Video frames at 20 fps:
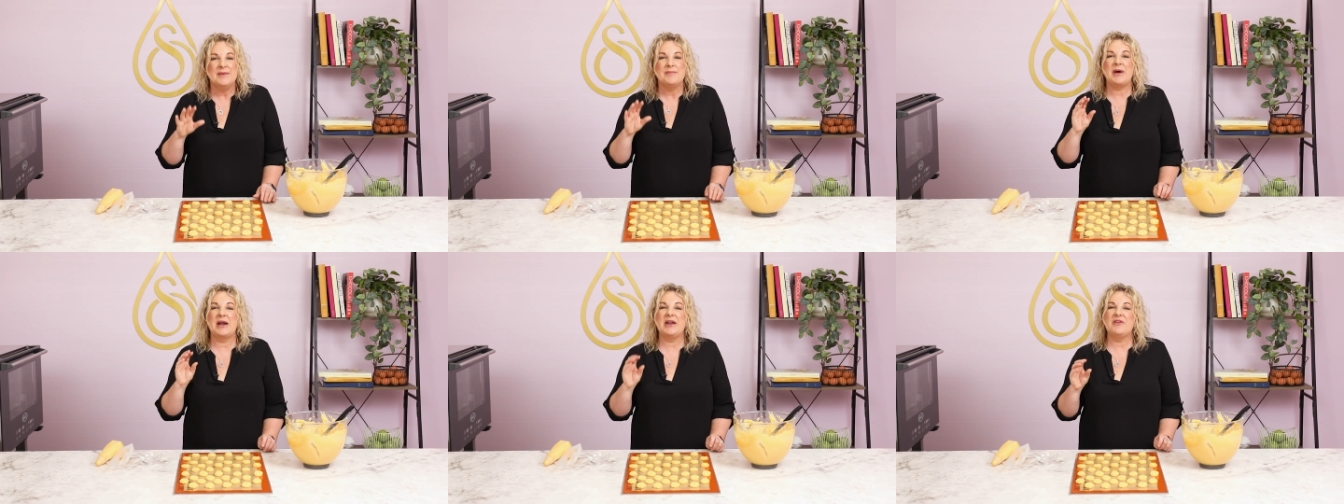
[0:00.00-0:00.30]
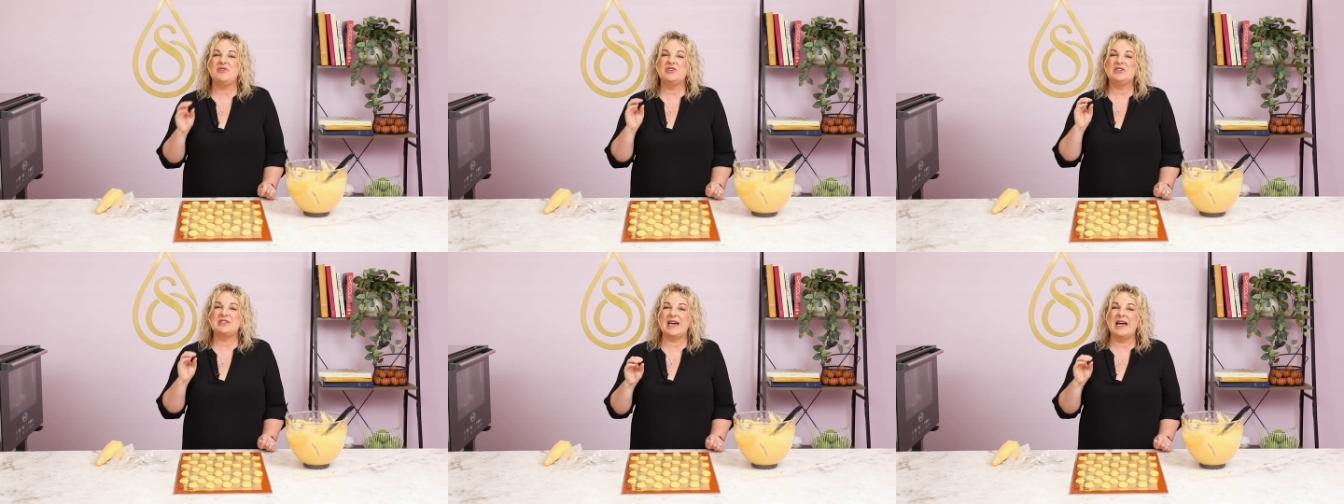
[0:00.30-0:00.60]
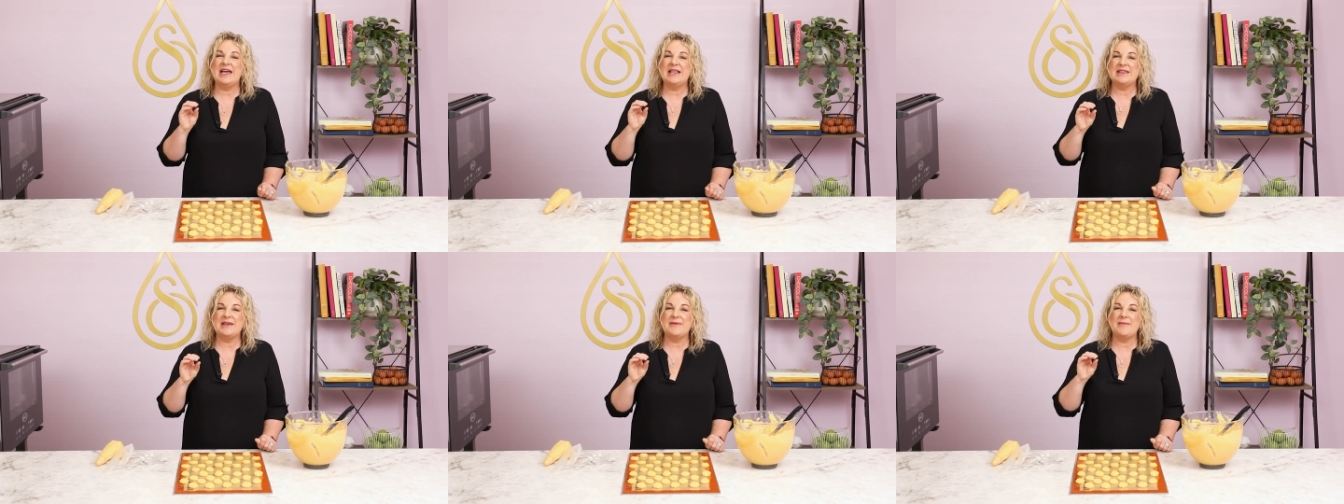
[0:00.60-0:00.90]
But if you
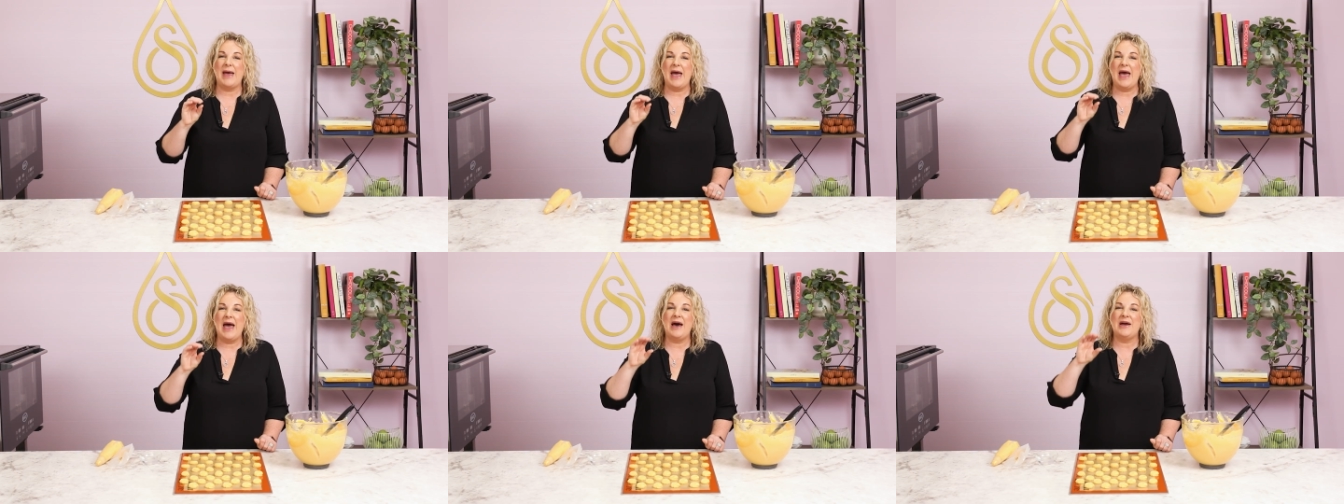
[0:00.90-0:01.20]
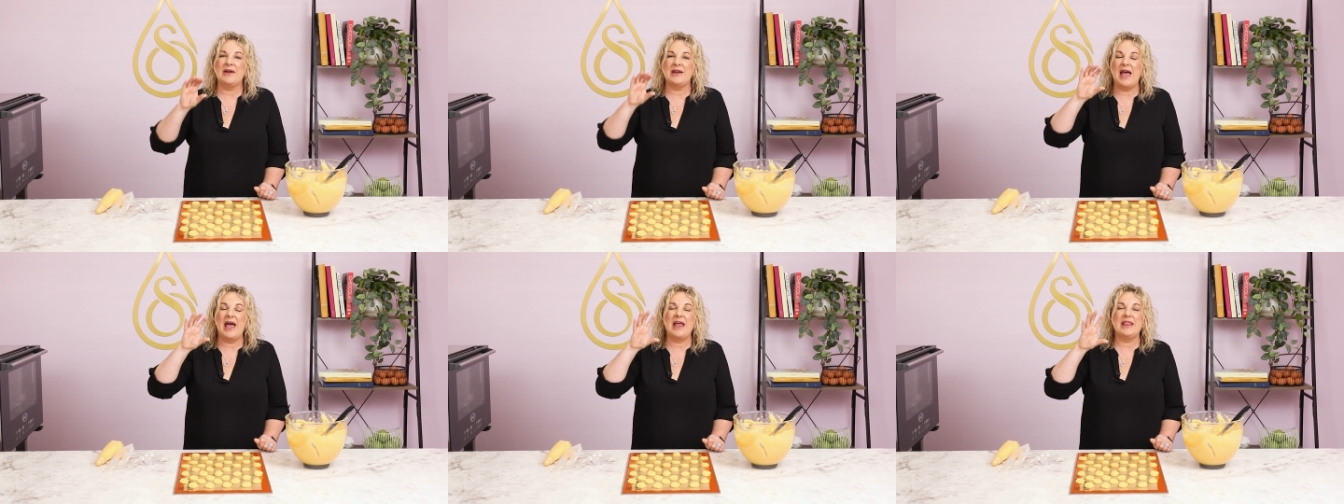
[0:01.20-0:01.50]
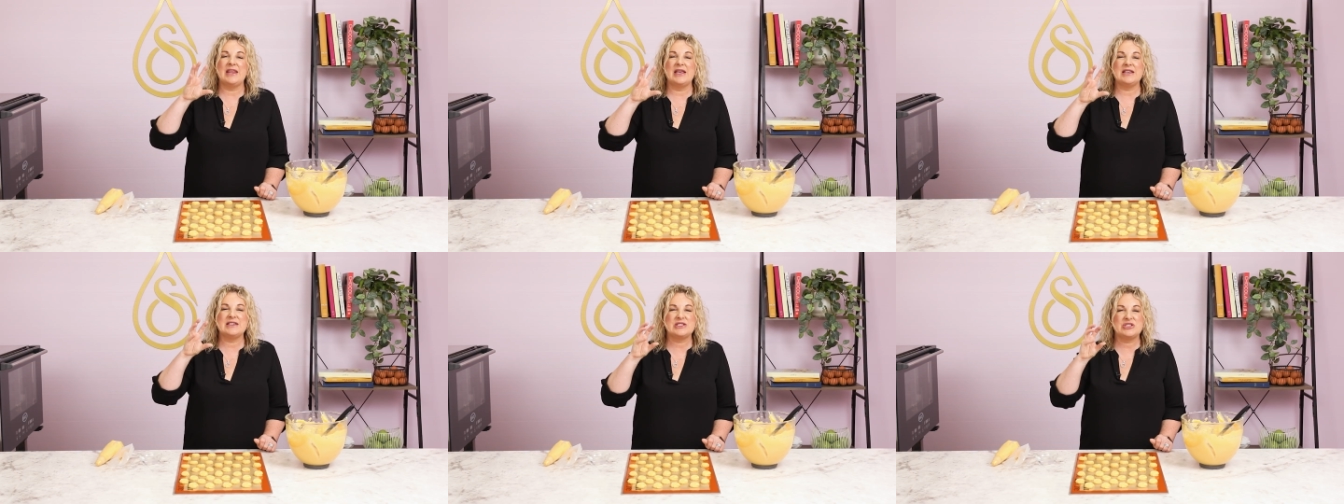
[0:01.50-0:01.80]
take them out
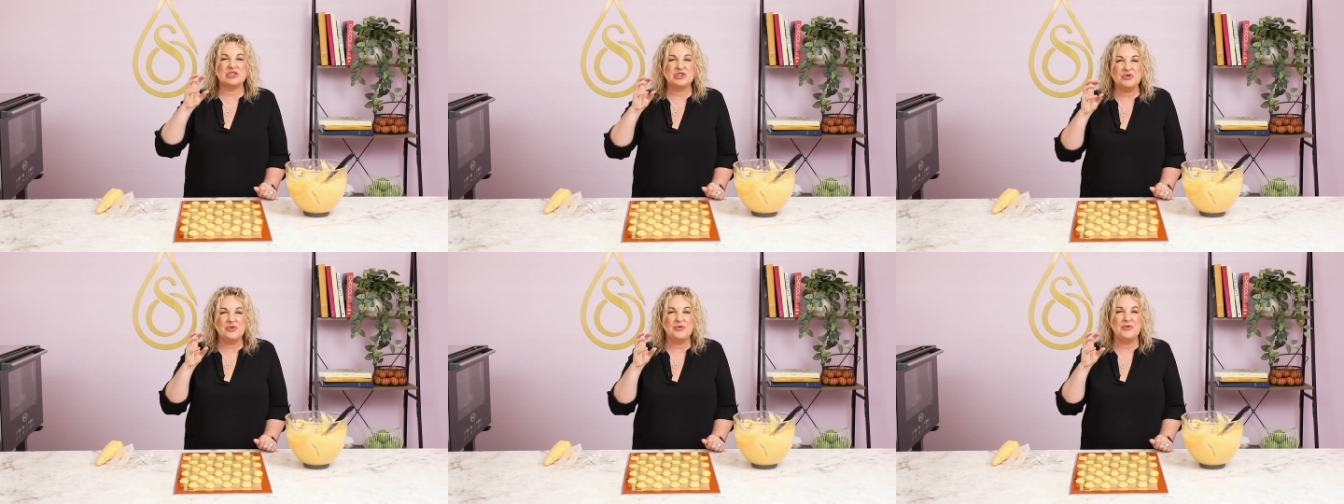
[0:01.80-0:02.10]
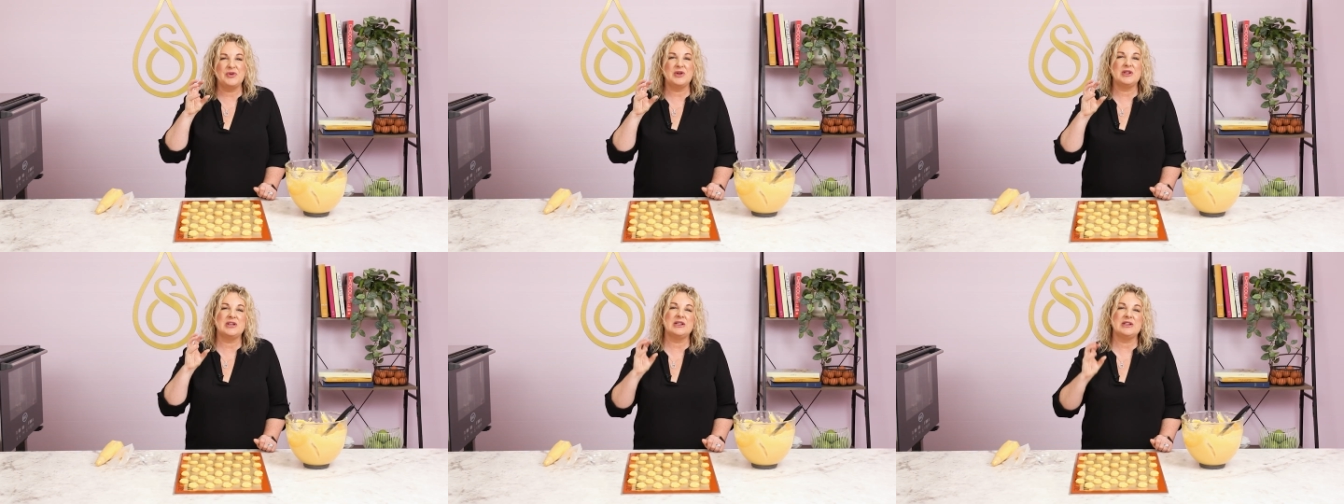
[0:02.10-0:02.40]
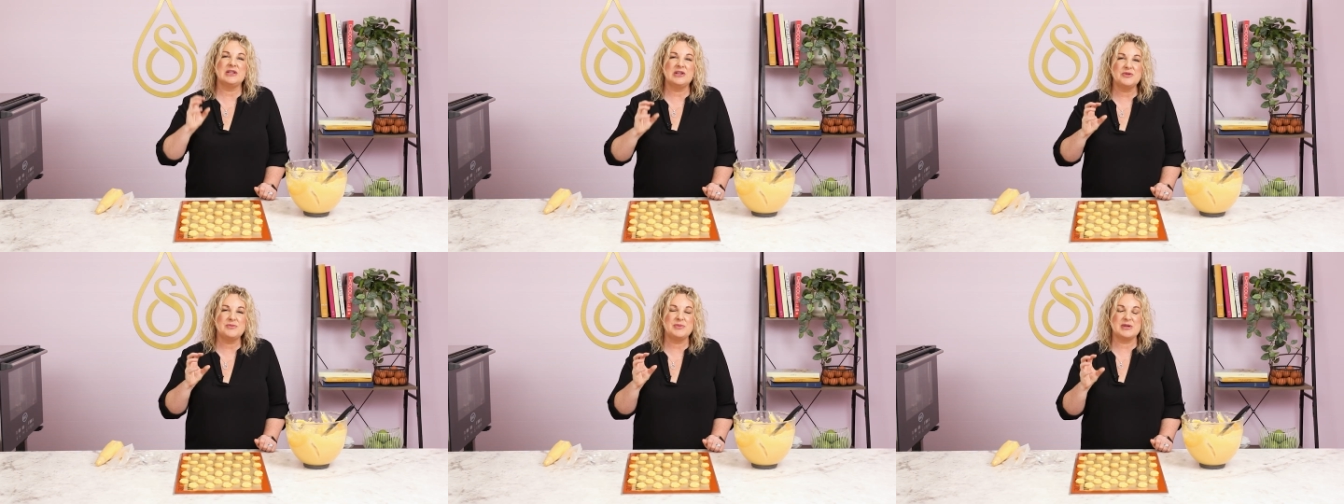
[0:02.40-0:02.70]
and they still feel a
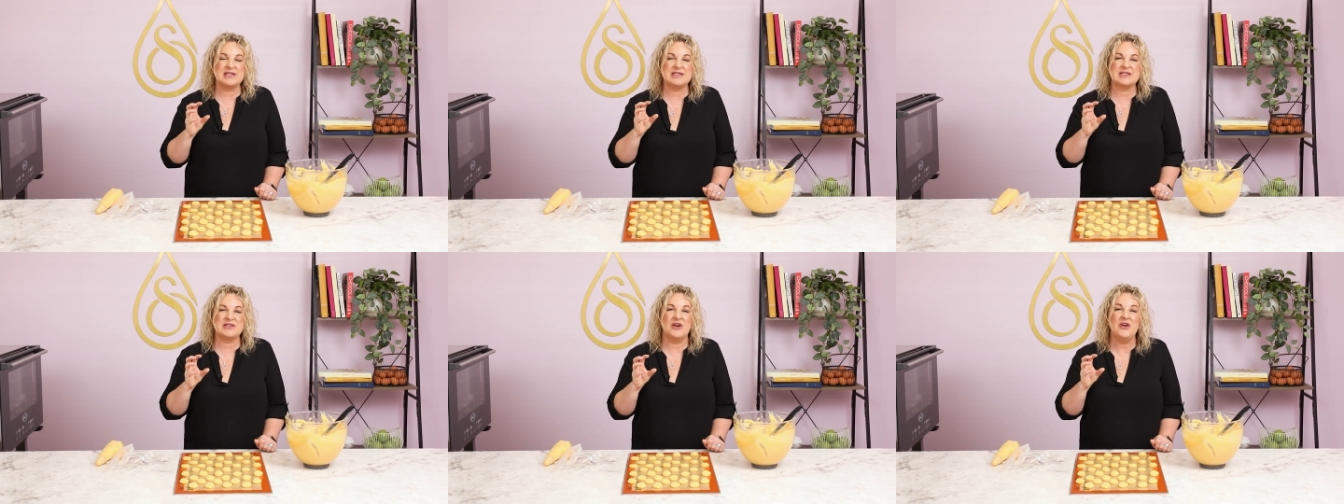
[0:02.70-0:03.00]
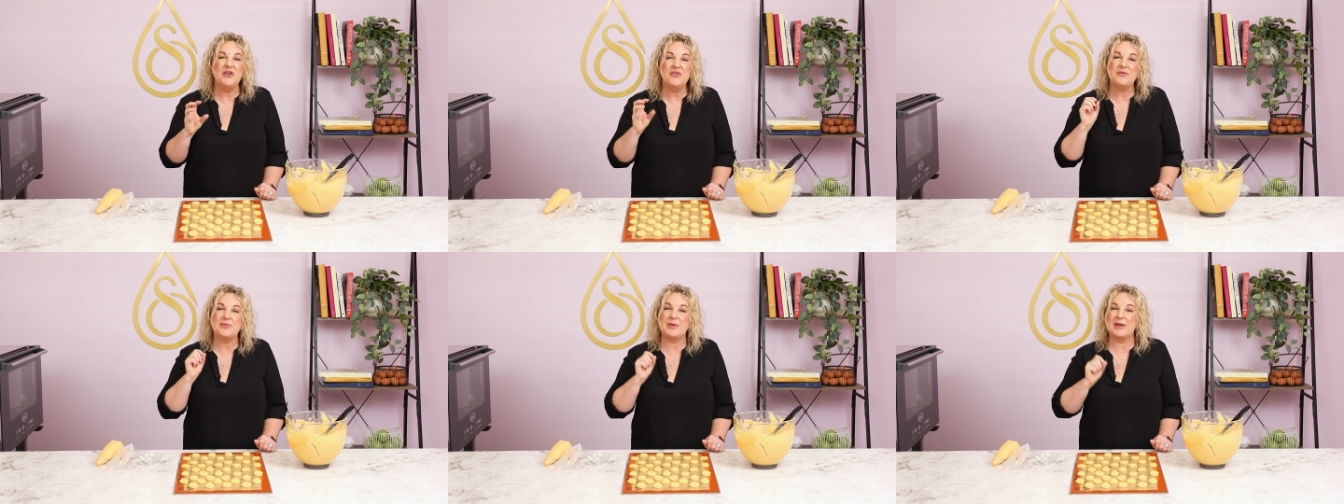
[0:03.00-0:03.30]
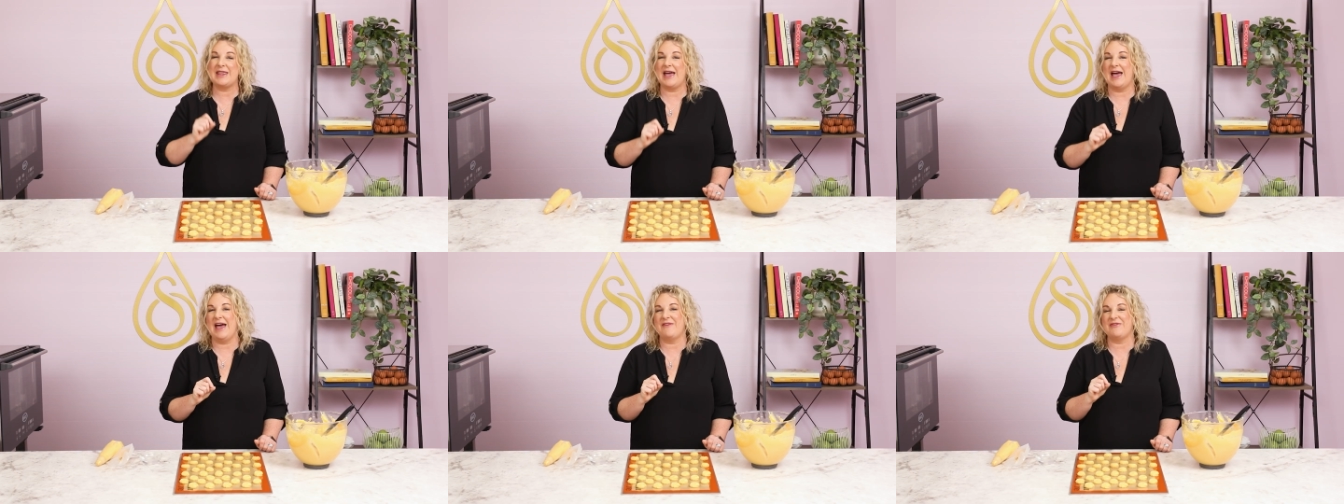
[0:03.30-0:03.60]
little bit soft, but
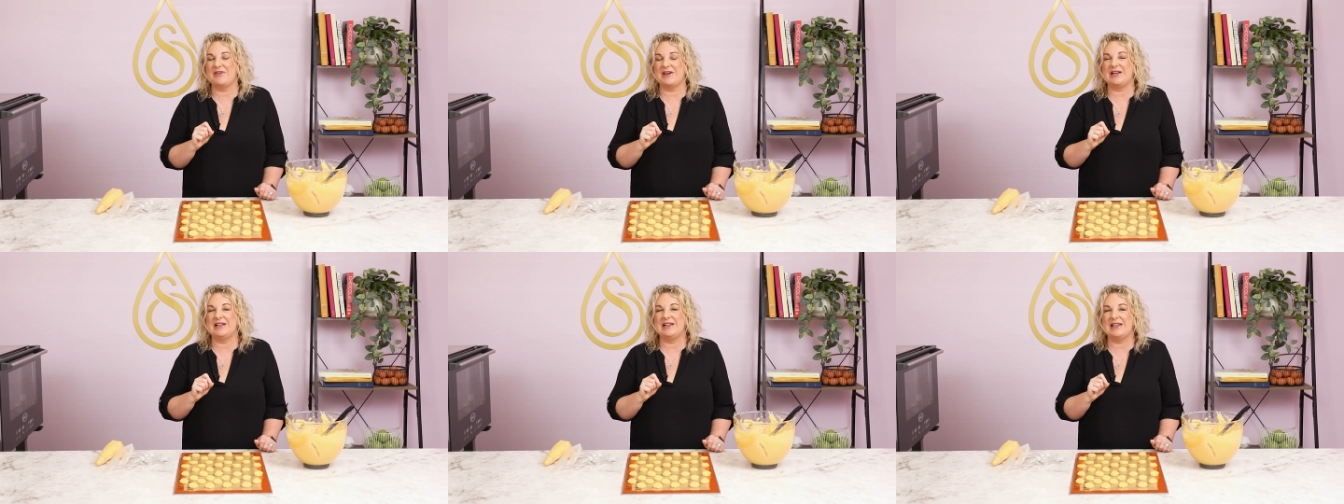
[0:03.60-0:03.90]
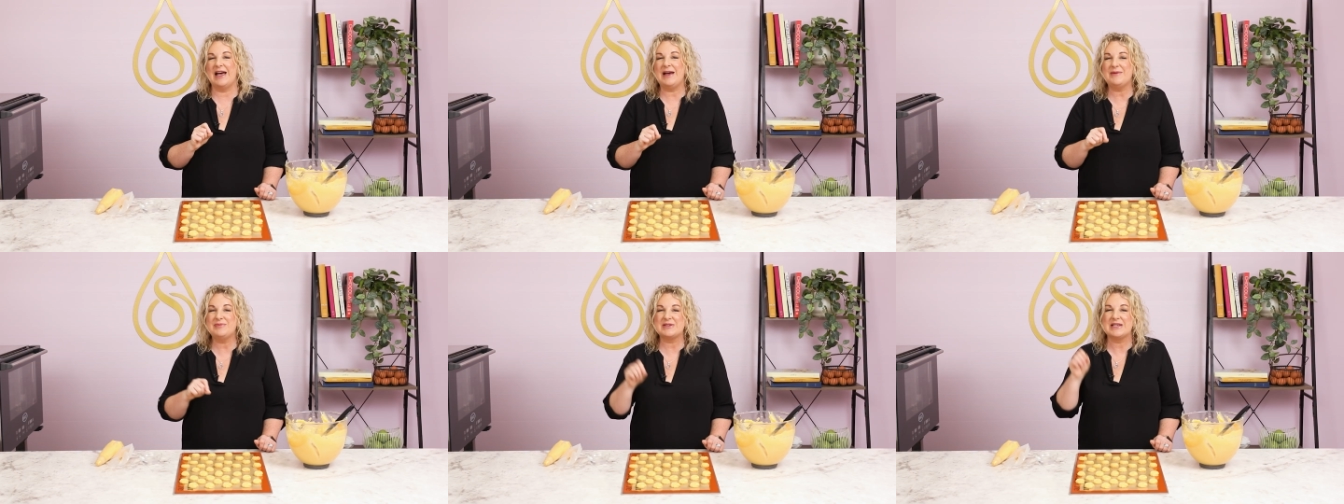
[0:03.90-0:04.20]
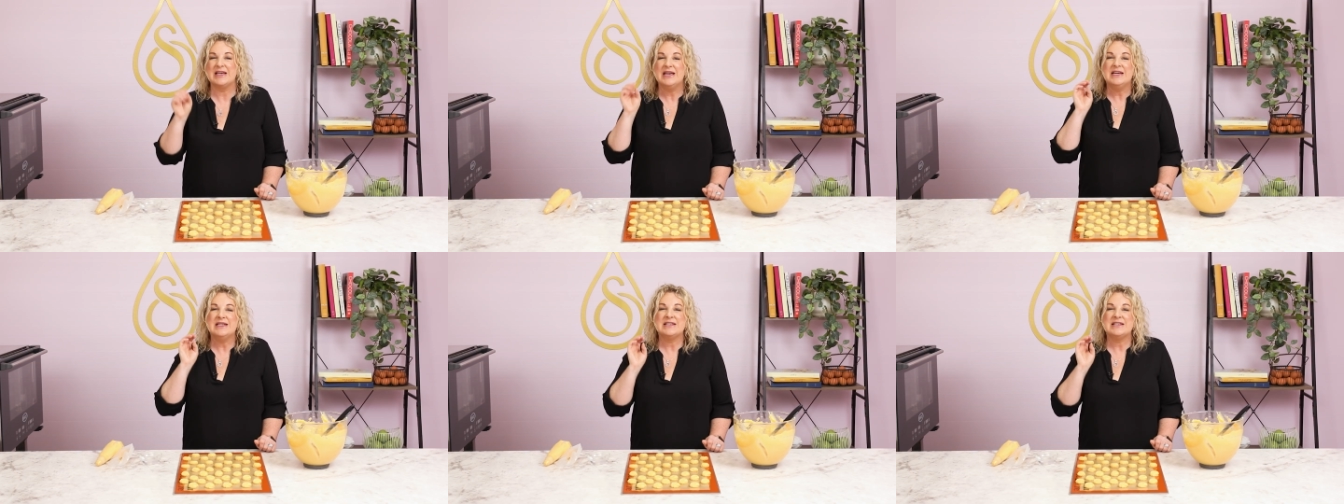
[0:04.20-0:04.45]
they haven't collapsed,